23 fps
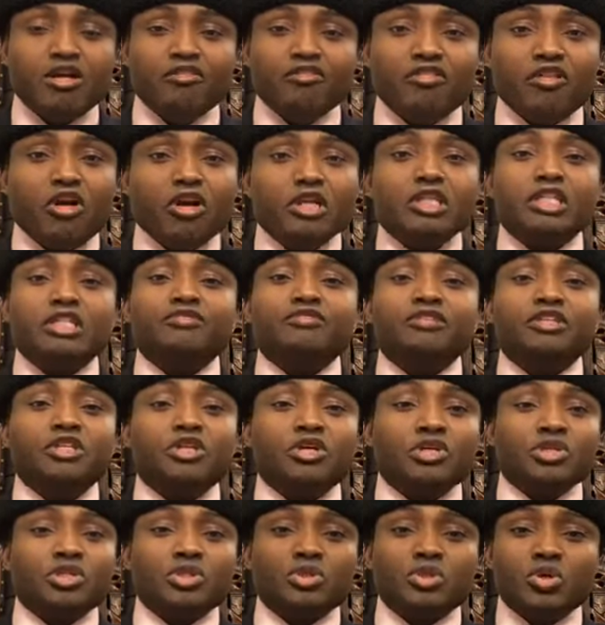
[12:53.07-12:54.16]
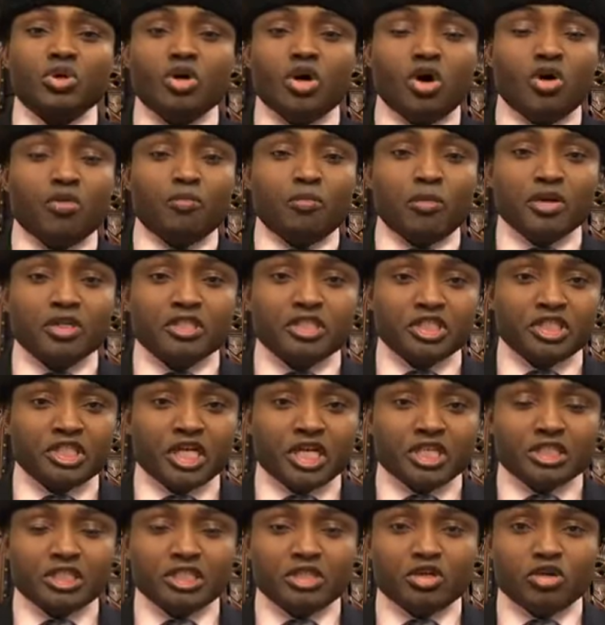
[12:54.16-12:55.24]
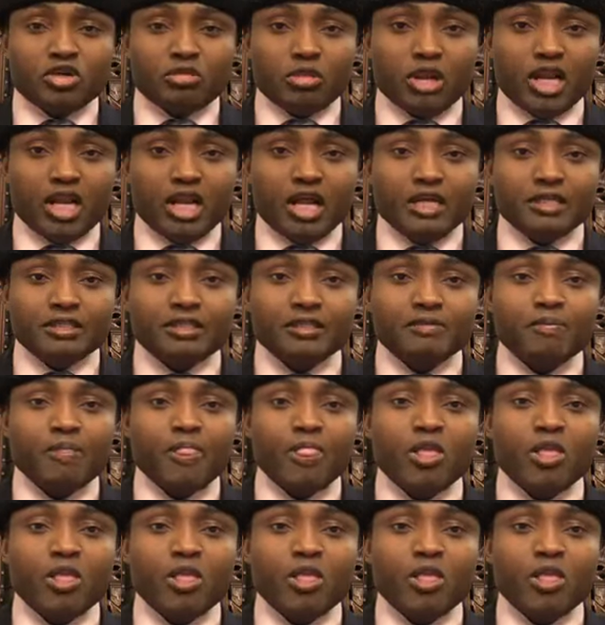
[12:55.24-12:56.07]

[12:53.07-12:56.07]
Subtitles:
Forward these videos to all politicians in Yoruba land.